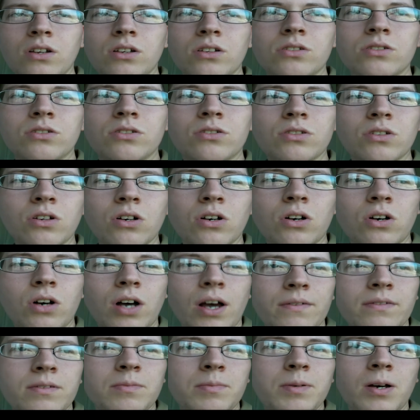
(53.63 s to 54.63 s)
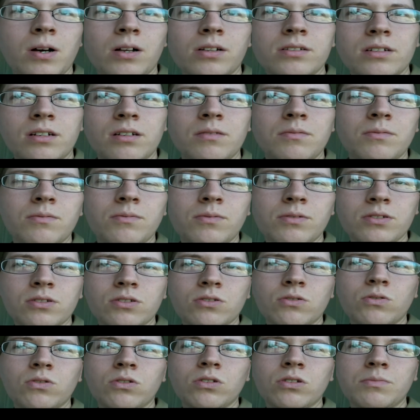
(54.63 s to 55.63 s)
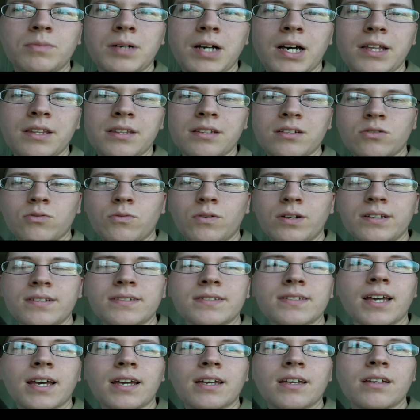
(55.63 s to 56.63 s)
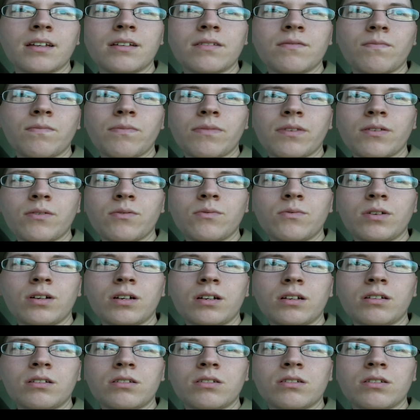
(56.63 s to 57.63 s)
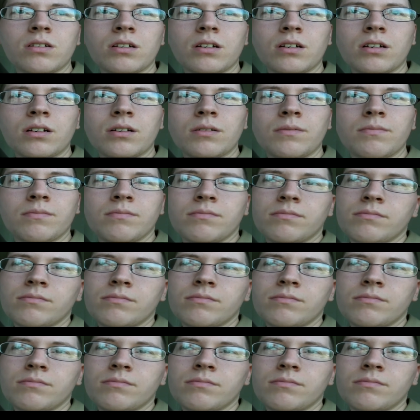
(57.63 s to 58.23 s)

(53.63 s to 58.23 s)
So I have to be all done with school by the twenty-second, which uh,